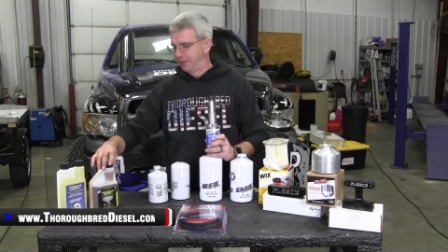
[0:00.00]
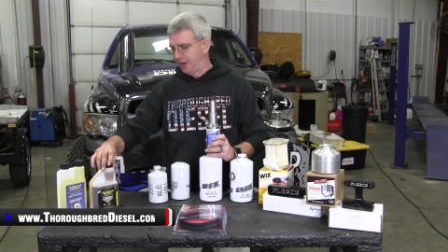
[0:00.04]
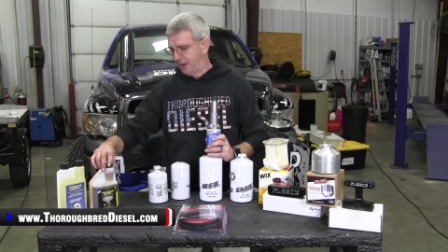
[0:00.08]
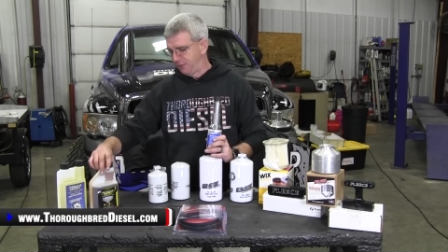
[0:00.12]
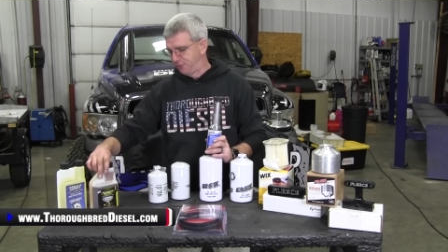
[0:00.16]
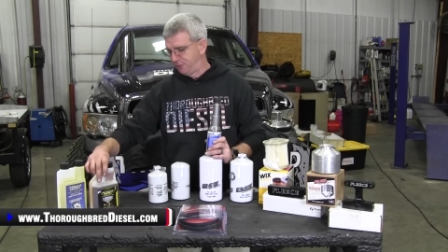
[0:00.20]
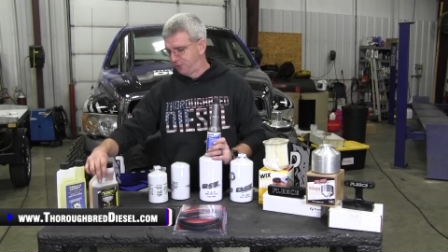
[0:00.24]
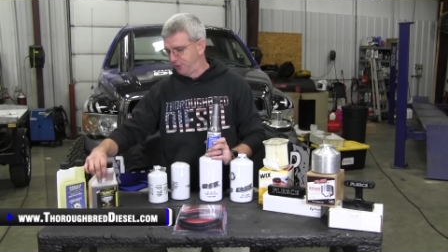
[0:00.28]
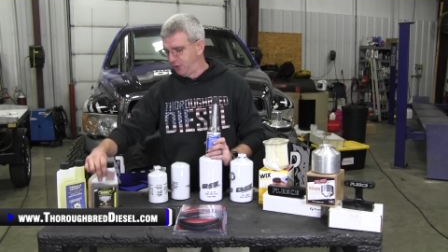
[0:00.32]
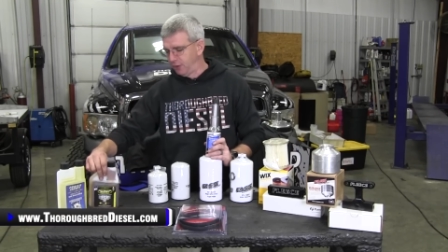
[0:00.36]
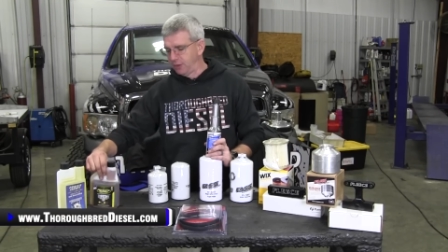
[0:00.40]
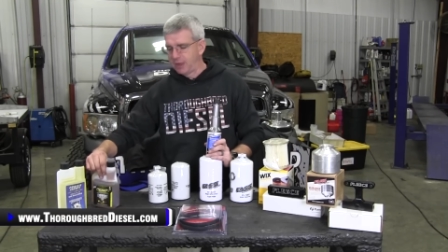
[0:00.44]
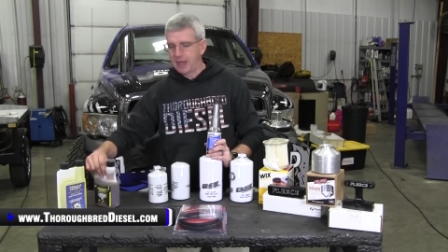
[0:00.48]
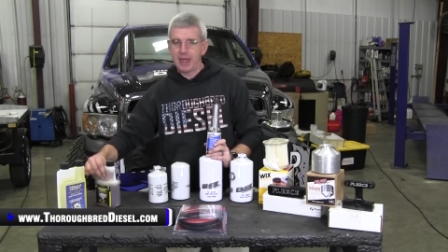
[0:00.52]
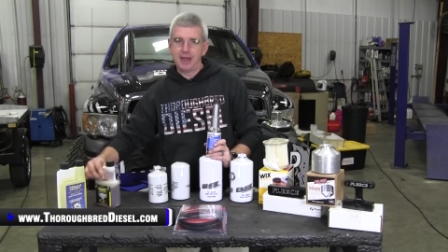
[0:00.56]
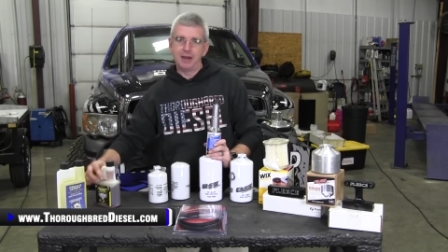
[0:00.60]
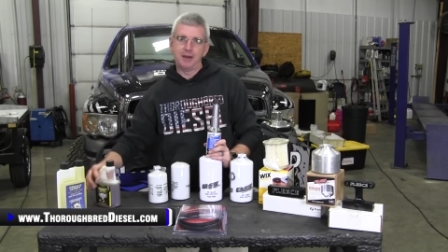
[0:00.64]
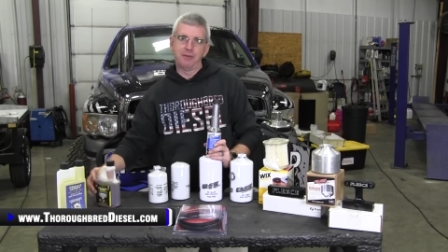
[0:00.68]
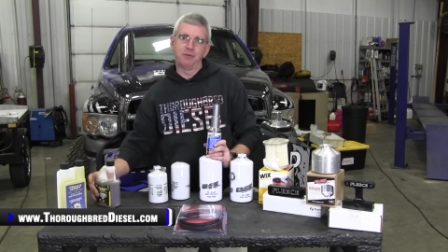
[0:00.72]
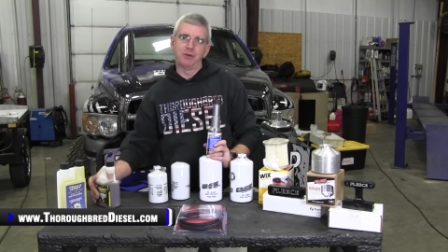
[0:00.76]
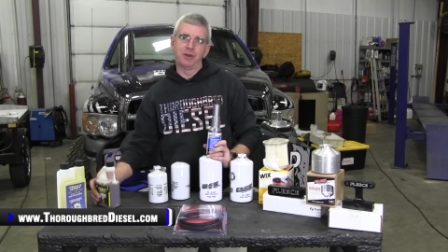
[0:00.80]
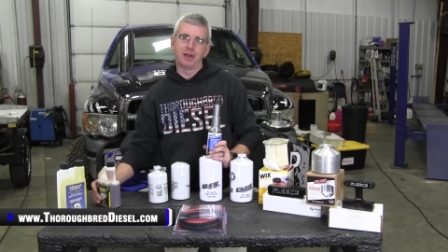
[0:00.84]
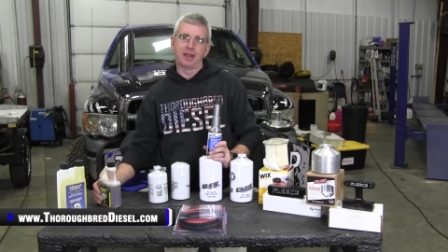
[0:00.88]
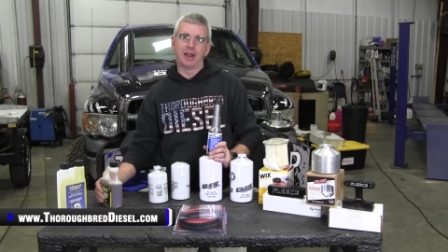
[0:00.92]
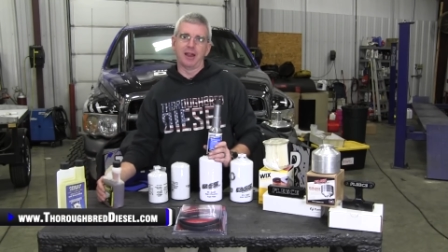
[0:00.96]
Now fuel
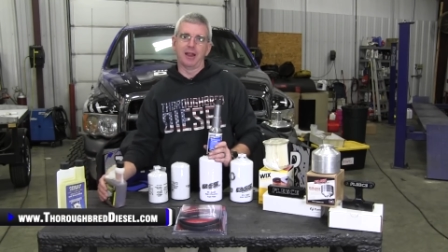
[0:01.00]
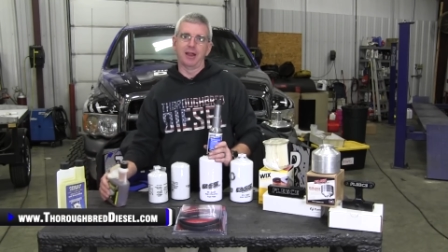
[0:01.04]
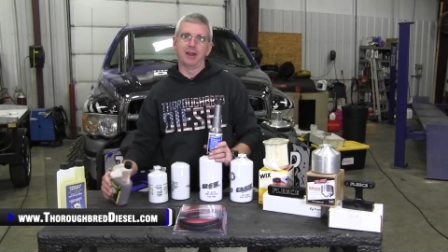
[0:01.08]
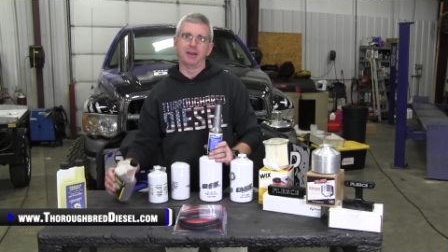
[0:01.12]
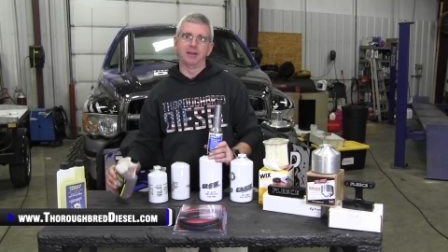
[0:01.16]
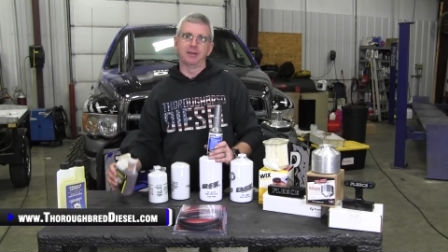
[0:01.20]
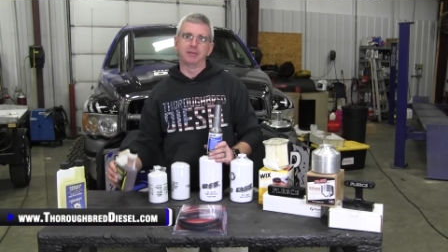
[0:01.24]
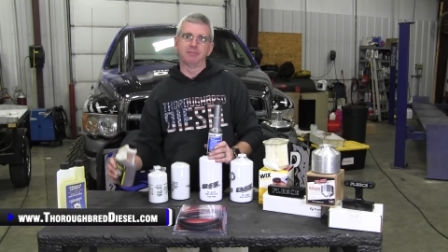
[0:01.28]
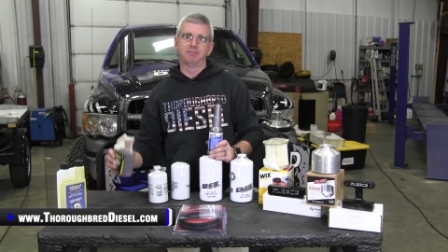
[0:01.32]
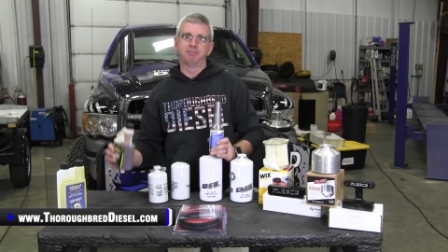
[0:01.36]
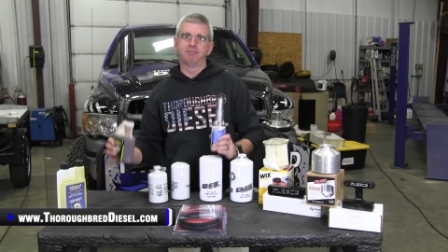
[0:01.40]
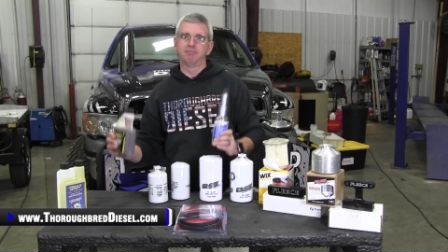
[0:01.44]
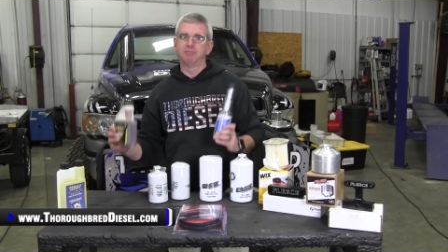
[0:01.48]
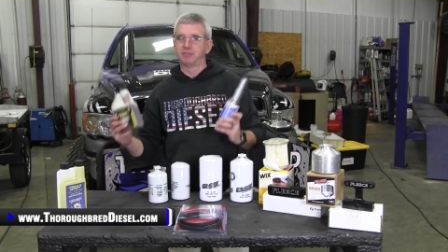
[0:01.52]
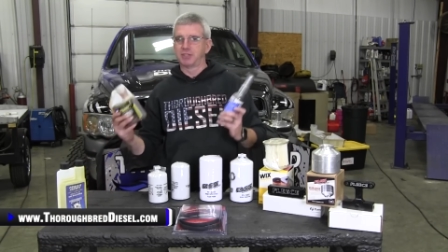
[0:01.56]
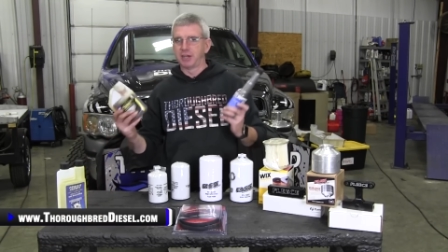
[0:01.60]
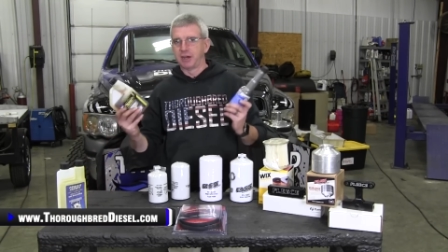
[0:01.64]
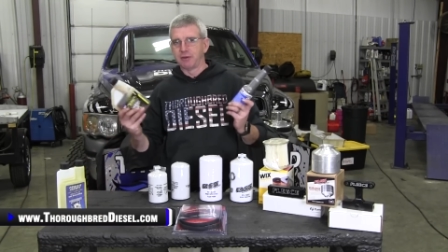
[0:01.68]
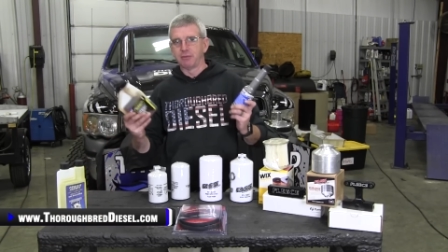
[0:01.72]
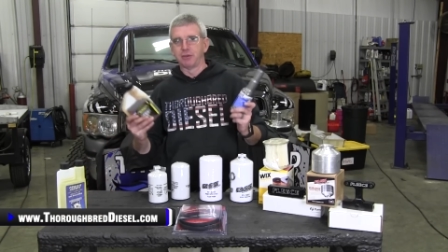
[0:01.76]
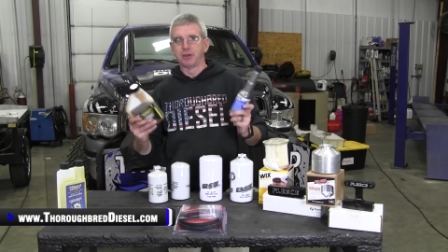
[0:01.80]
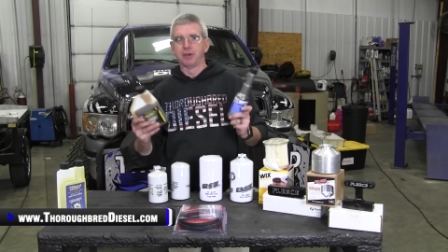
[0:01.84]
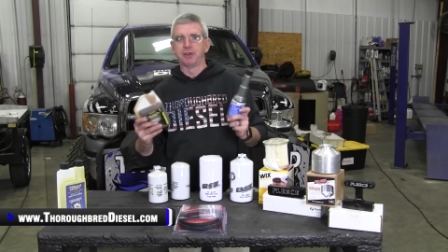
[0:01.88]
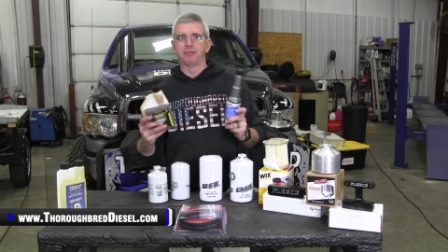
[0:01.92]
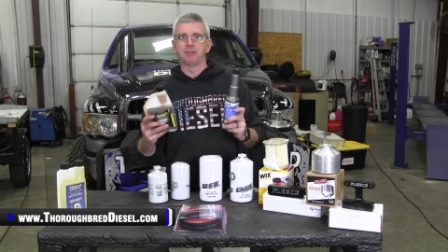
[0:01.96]
additive, we carry
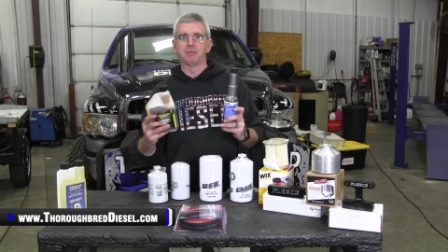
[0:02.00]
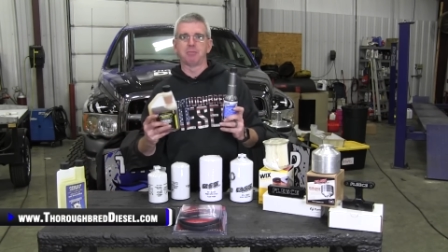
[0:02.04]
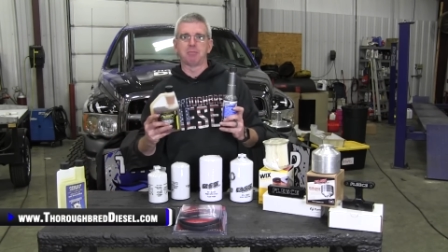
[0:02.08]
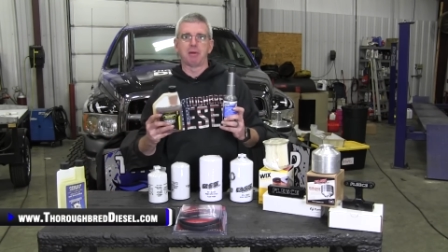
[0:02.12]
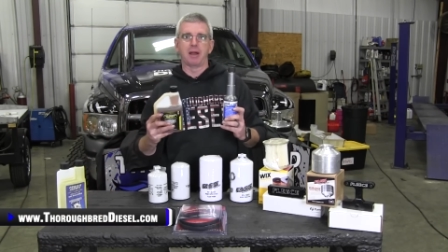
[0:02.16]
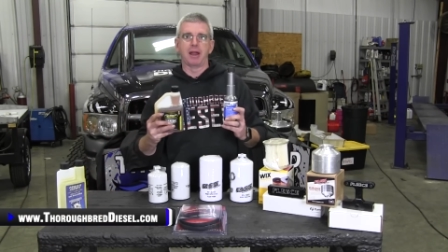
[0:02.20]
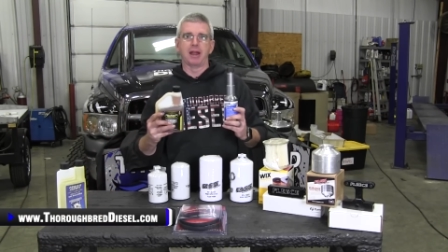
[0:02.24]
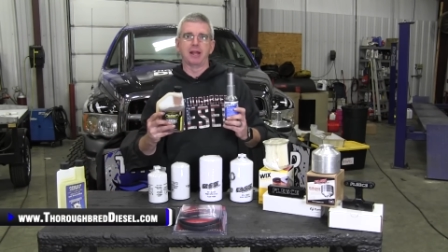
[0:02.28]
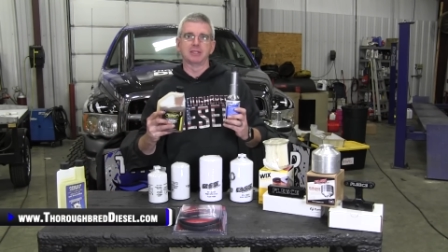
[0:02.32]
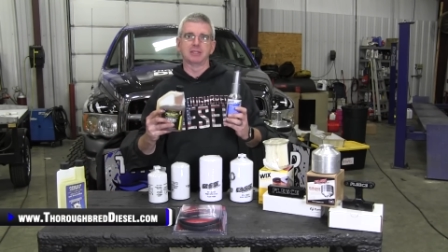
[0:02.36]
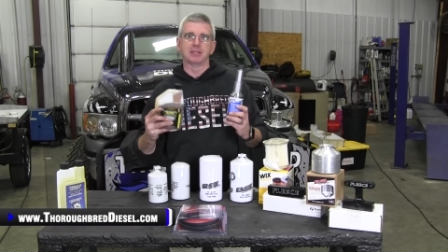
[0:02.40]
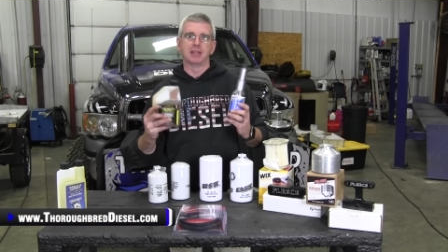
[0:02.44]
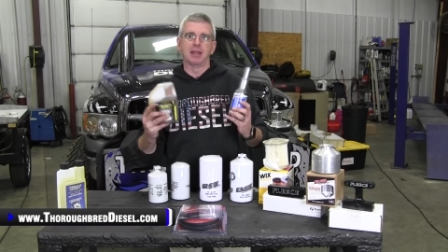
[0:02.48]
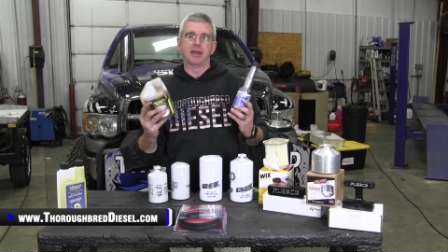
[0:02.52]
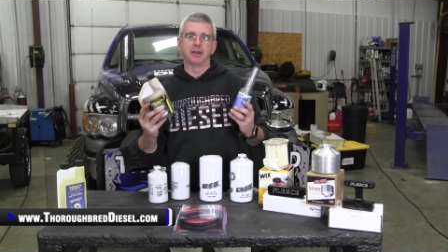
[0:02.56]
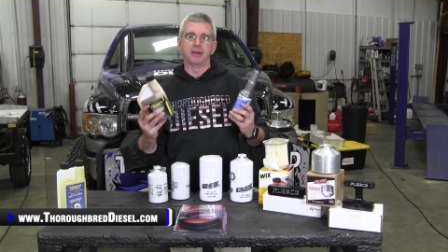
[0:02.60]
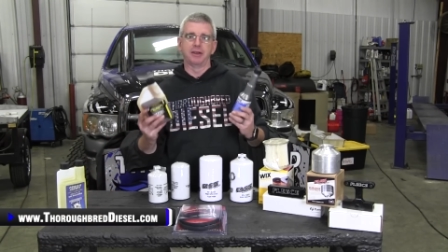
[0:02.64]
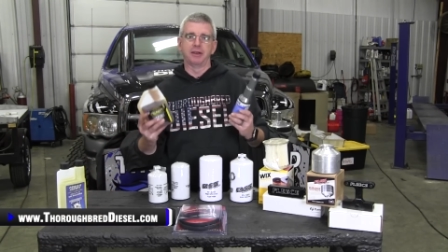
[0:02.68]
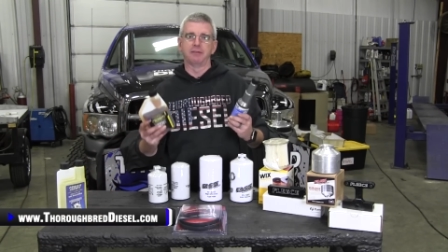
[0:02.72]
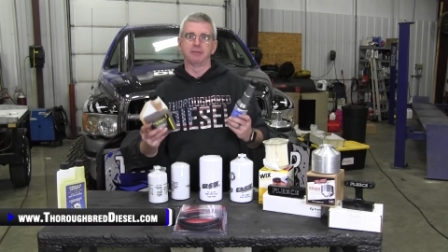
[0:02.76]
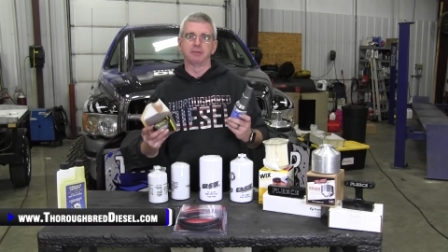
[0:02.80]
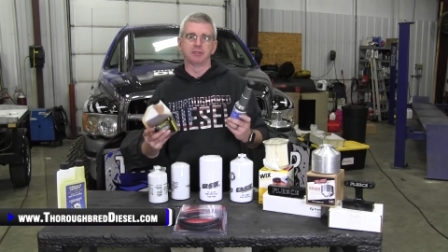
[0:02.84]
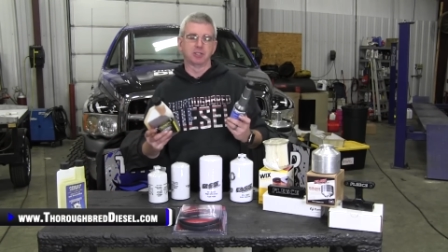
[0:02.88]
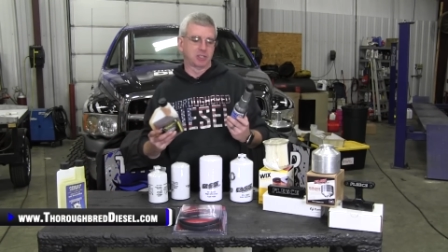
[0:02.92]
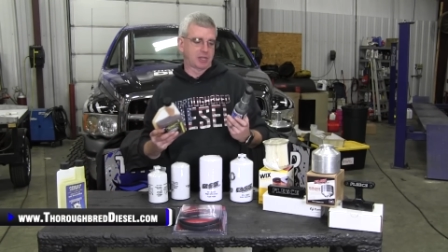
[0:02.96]
several different brands, a lot of
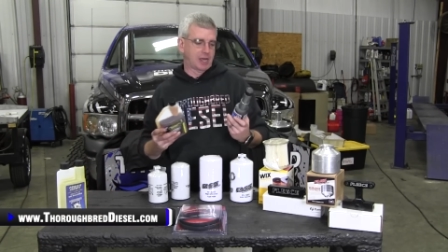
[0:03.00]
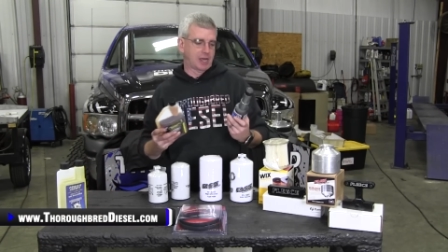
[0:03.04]
different